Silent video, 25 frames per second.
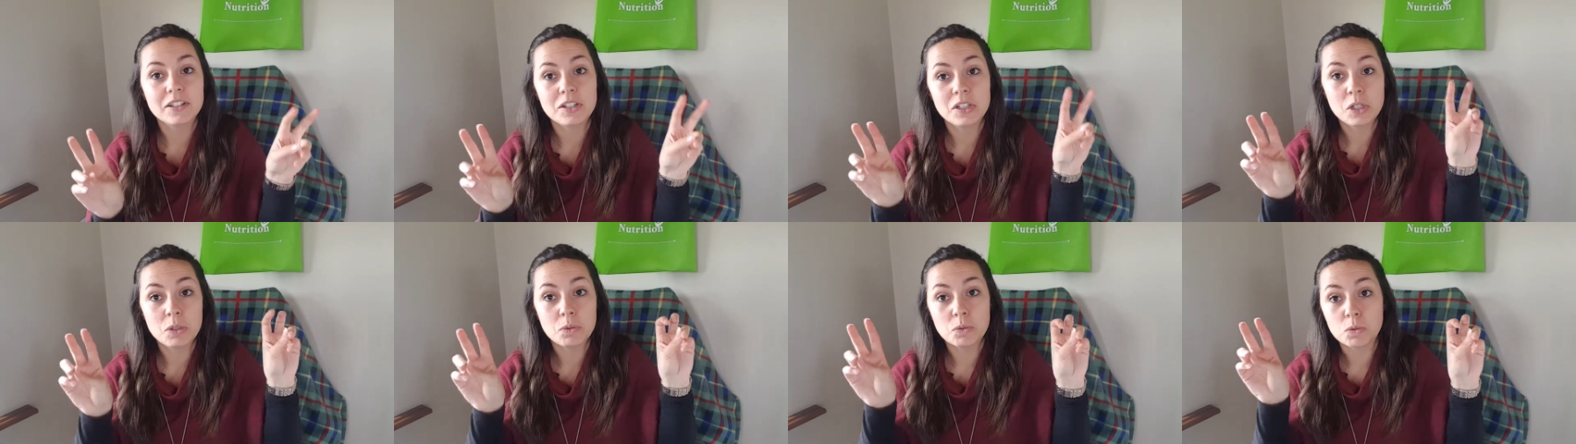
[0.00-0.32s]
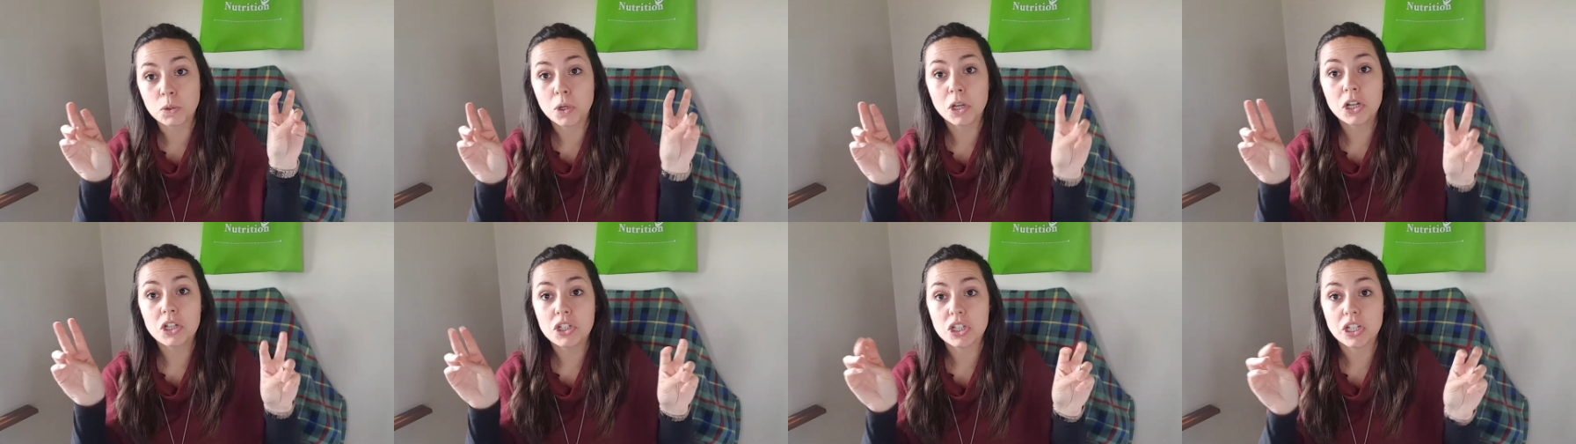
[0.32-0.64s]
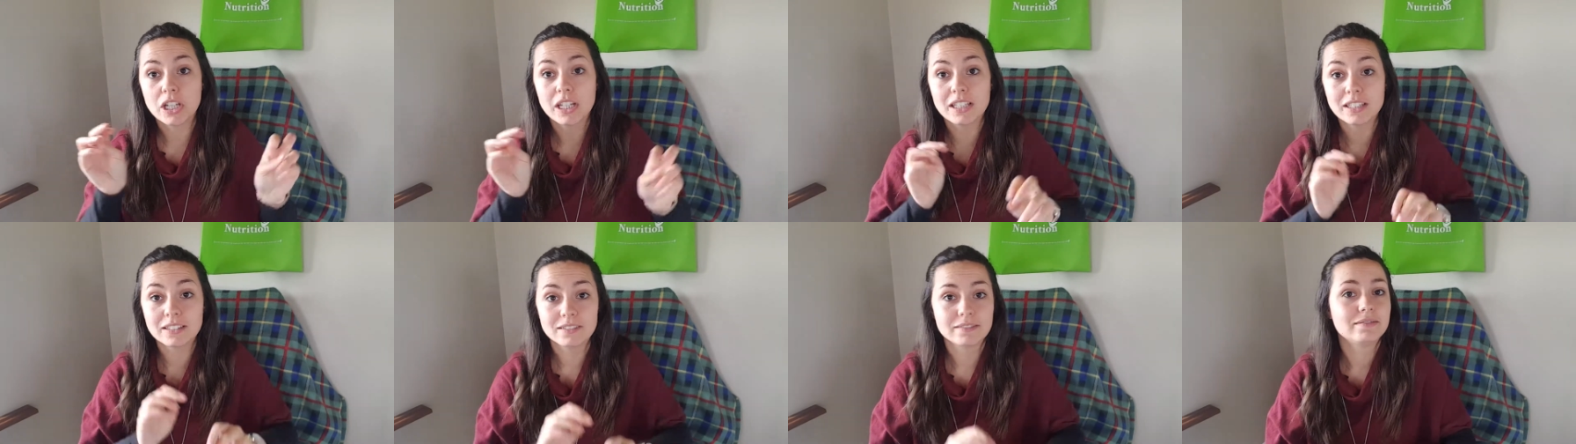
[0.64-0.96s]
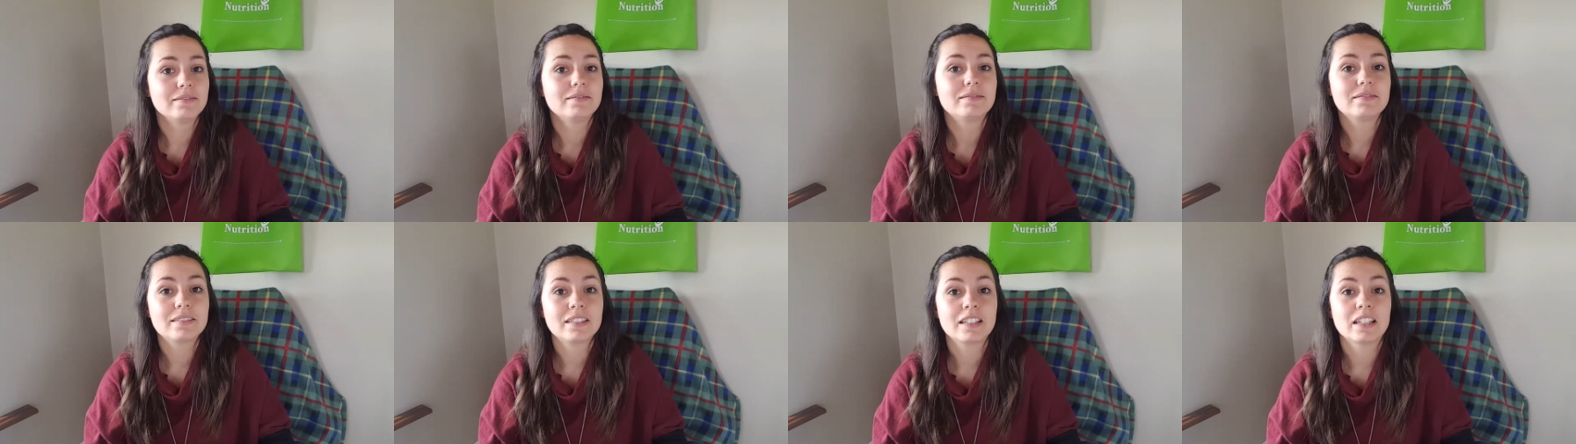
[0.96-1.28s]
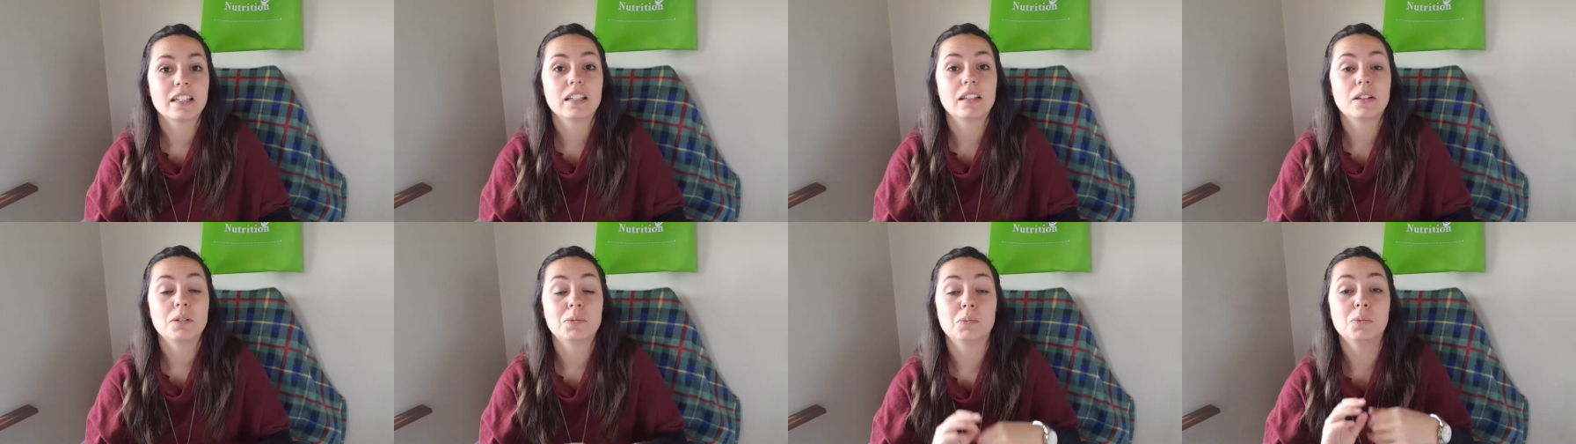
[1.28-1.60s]
nutrition,
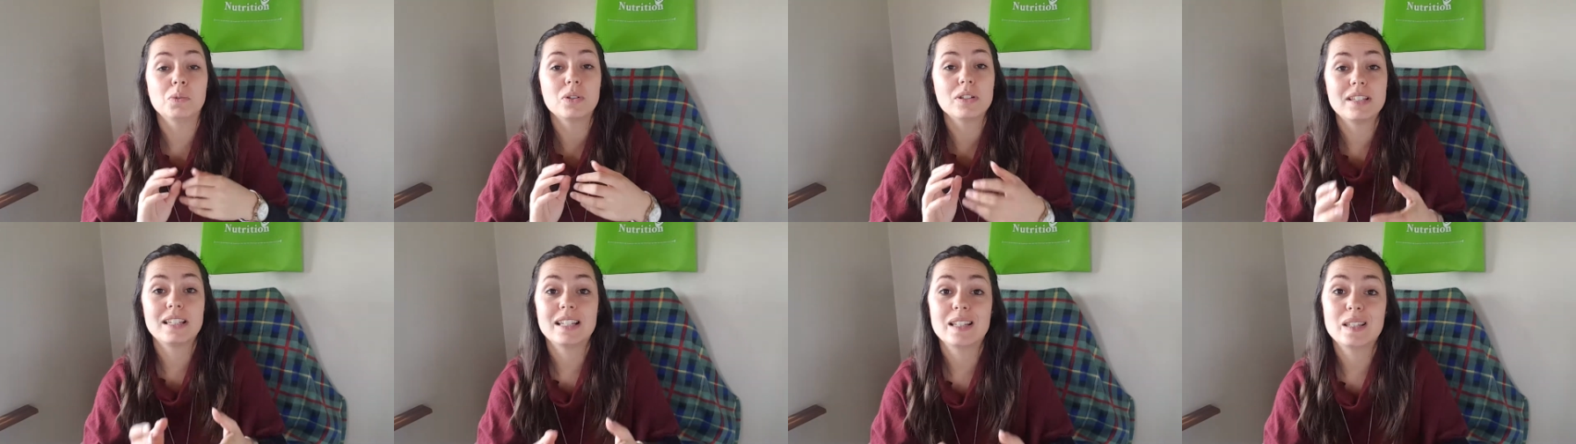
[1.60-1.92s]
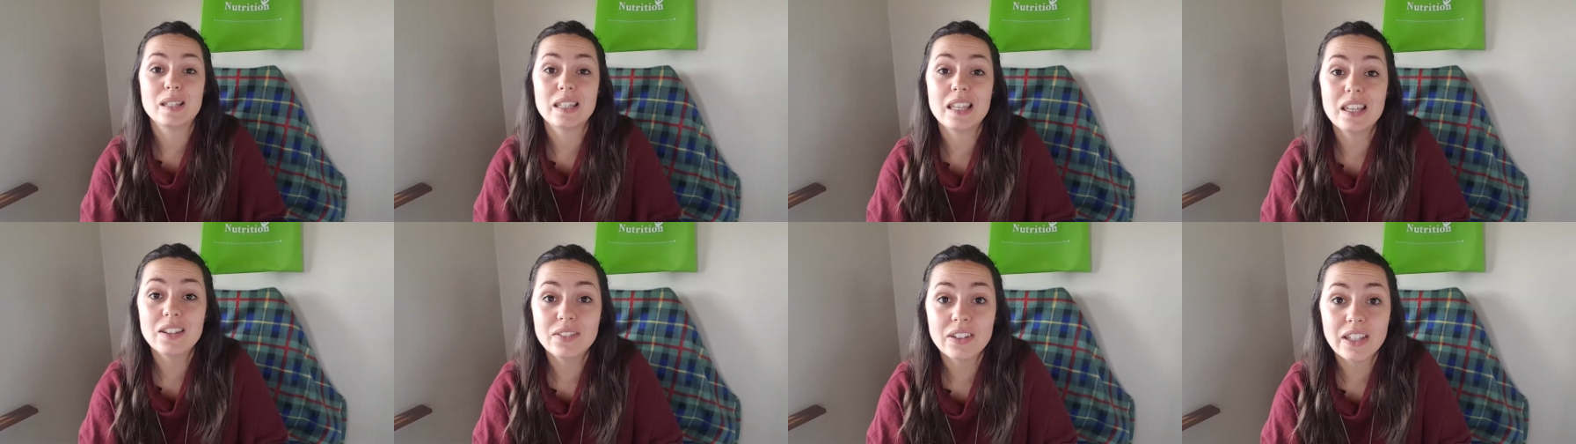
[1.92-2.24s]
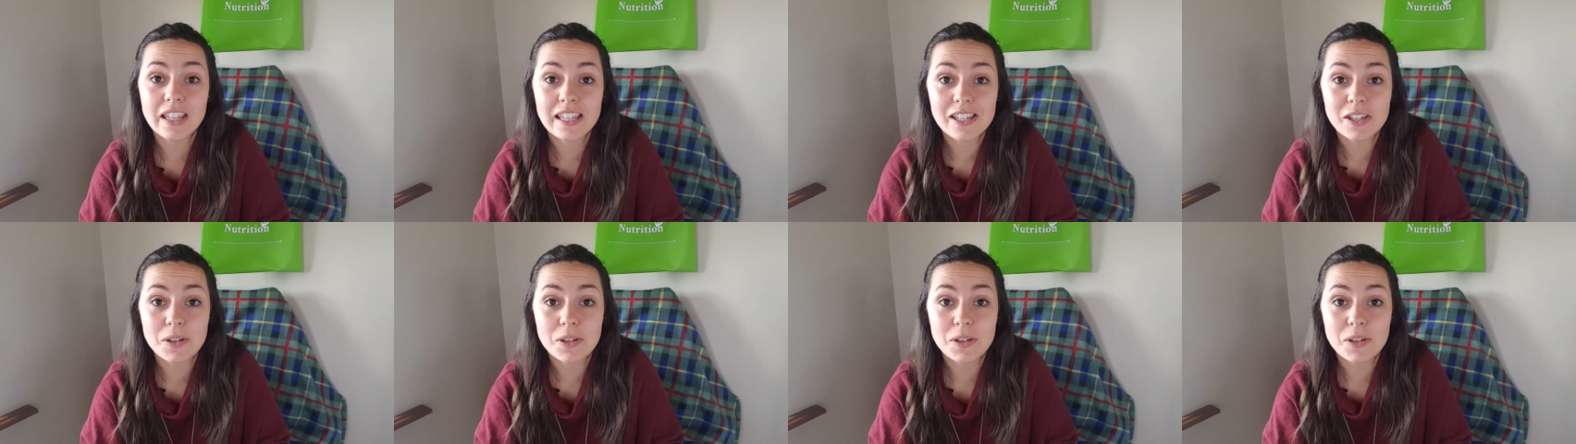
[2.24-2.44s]
once it's giving